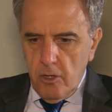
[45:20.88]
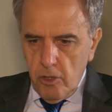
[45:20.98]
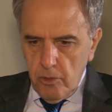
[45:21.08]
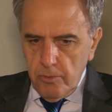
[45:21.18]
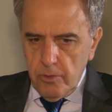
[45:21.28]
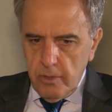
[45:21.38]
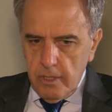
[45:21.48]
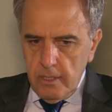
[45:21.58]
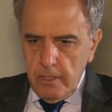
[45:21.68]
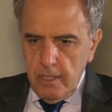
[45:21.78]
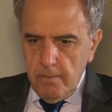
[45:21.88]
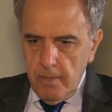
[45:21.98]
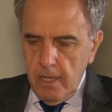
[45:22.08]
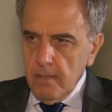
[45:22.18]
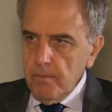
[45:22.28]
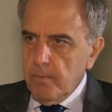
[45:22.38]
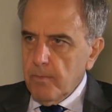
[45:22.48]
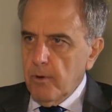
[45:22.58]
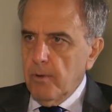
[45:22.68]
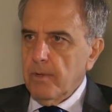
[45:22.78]
Corruption is the main
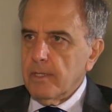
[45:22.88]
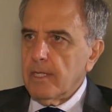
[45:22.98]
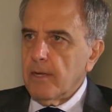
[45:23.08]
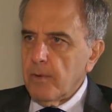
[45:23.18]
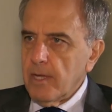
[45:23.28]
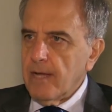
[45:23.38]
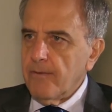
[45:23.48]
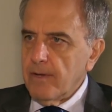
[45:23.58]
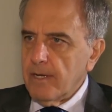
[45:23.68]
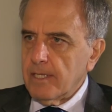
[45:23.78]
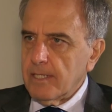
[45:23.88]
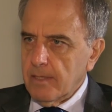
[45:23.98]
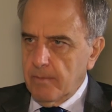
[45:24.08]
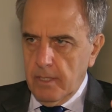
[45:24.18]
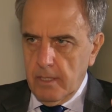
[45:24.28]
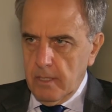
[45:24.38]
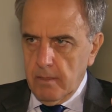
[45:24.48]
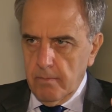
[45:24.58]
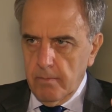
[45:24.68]
problem that we have in Latin America,